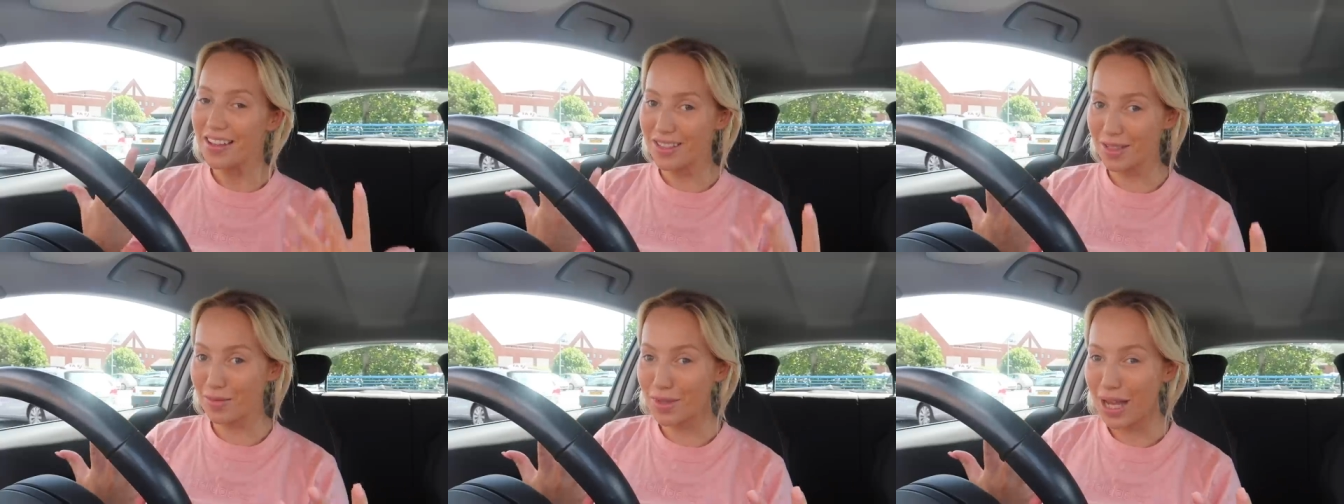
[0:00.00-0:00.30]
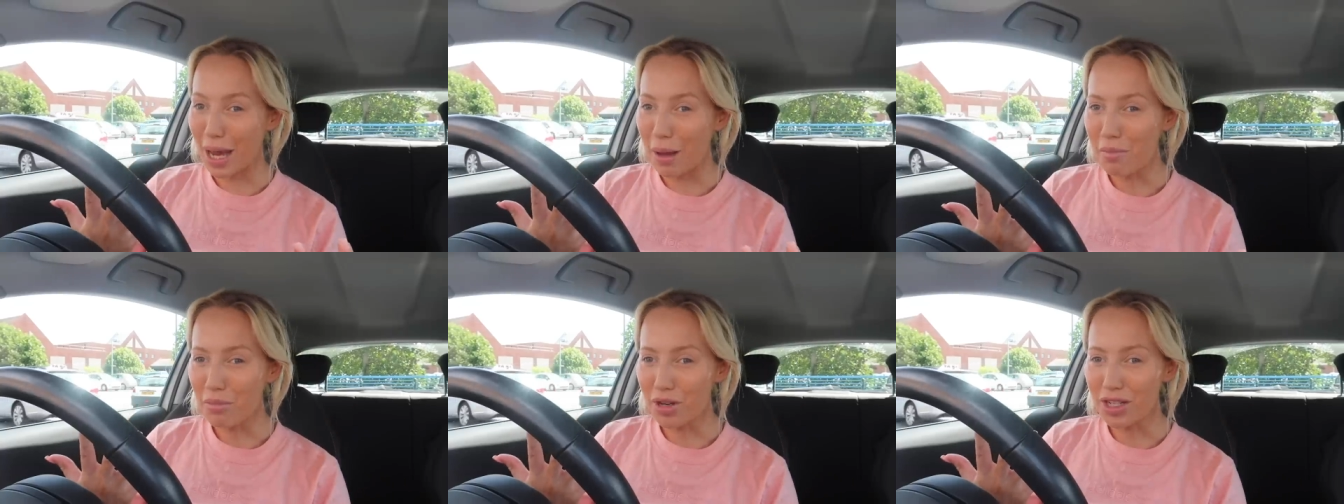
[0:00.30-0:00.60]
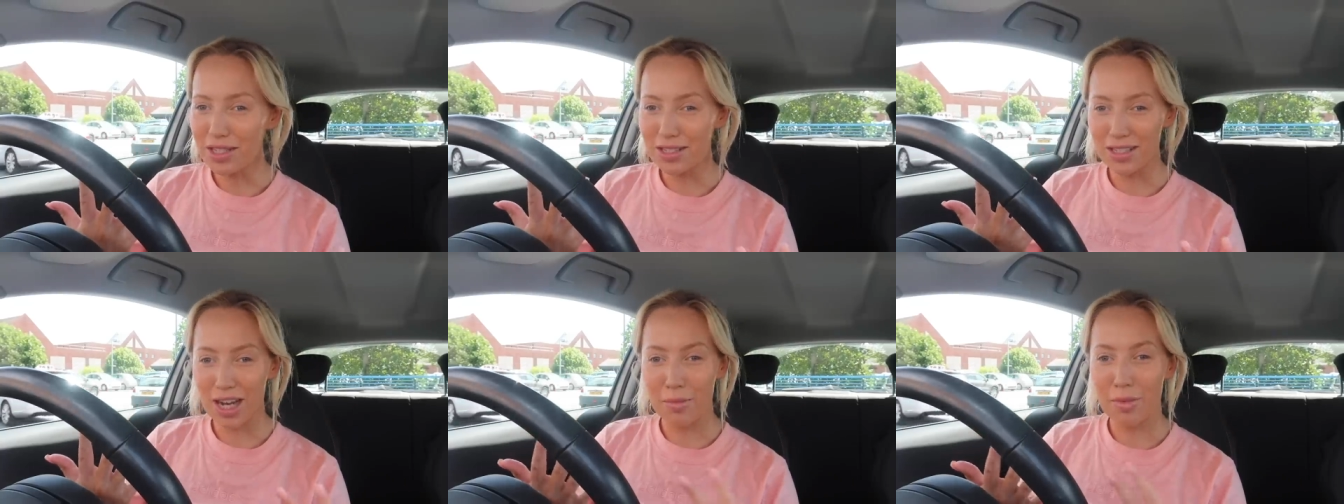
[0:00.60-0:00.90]
September
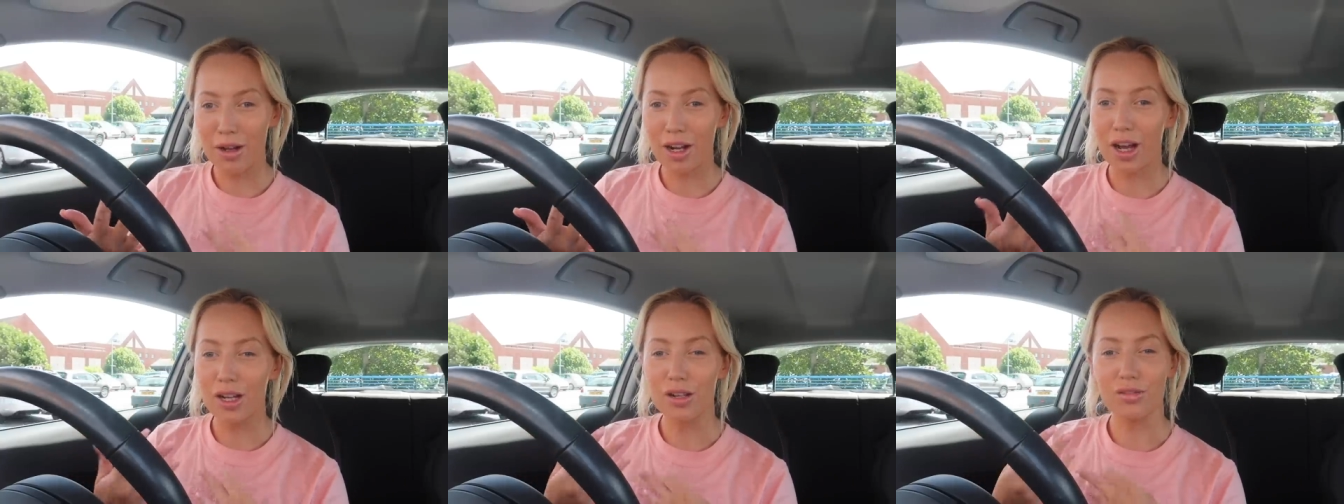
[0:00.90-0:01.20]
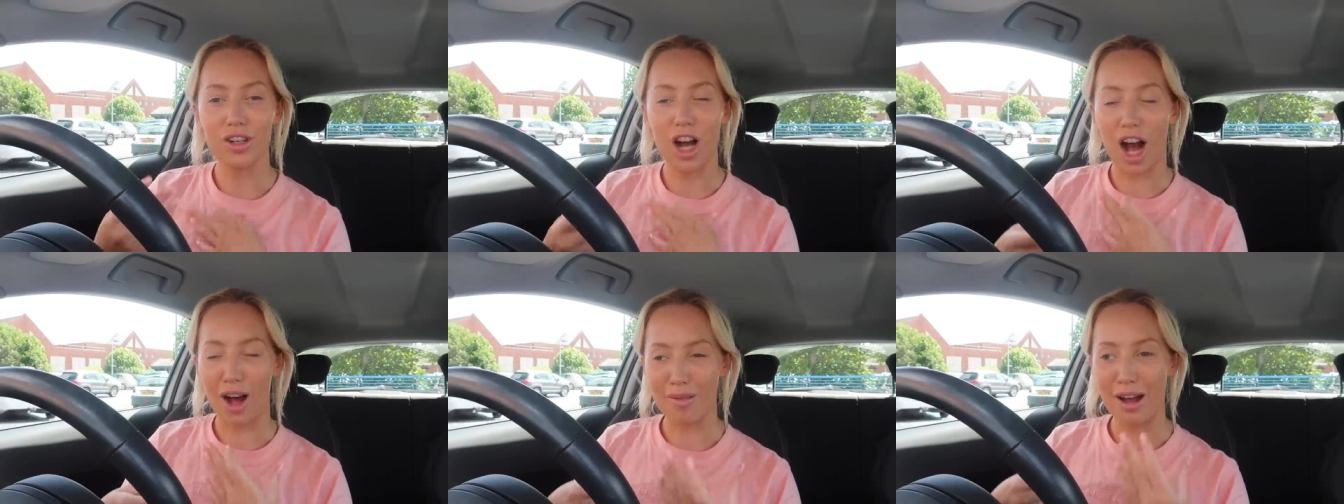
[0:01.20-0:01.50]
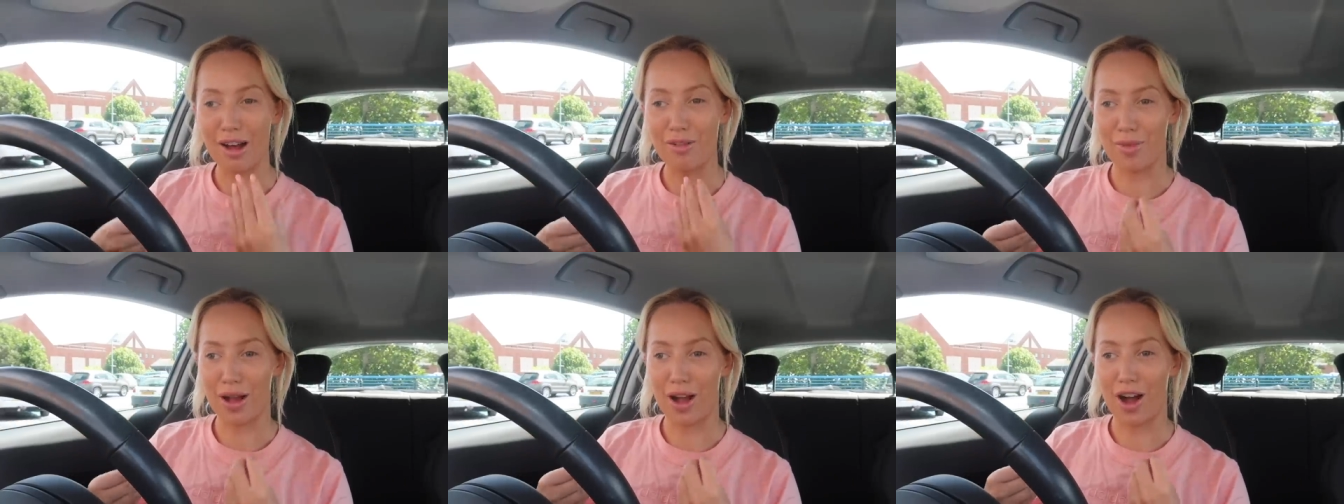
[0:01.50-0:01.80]
is the time I kind of come
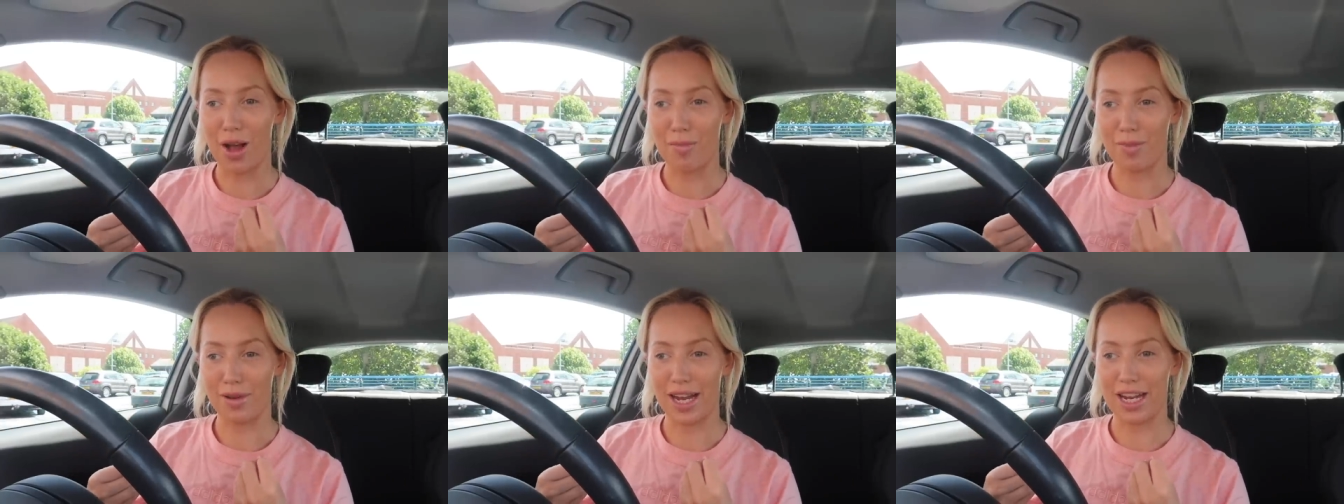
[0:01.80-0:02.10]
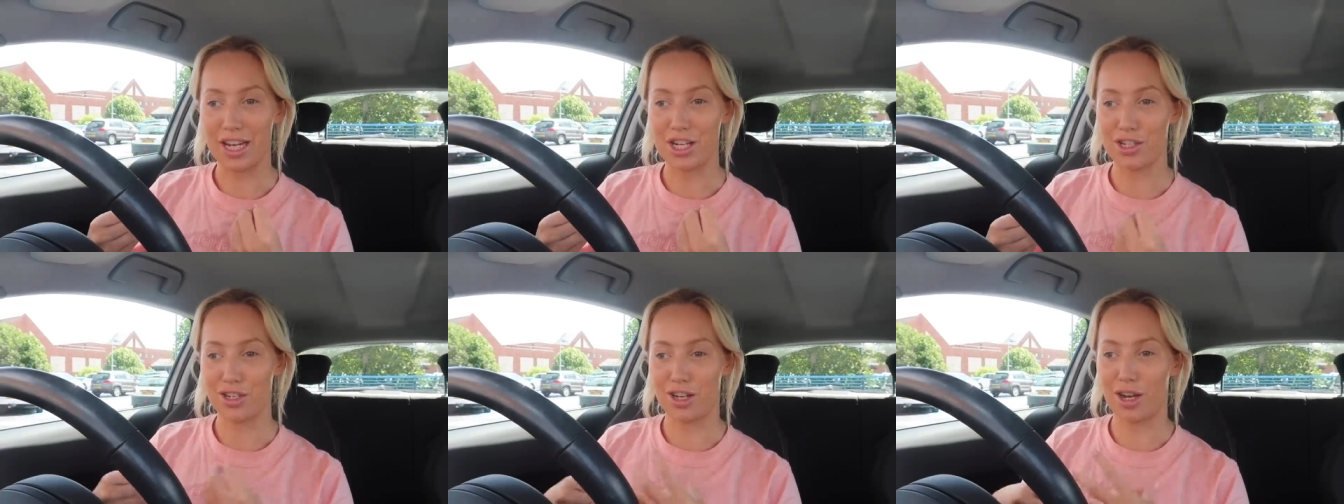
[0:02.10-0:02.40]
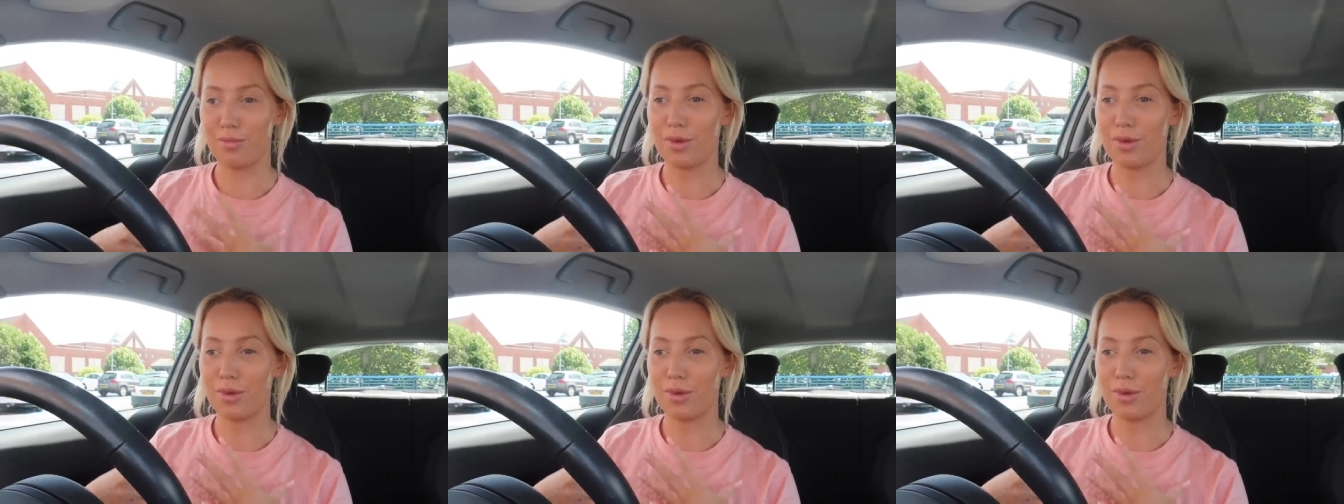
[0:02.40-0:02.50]
out of my hibernation.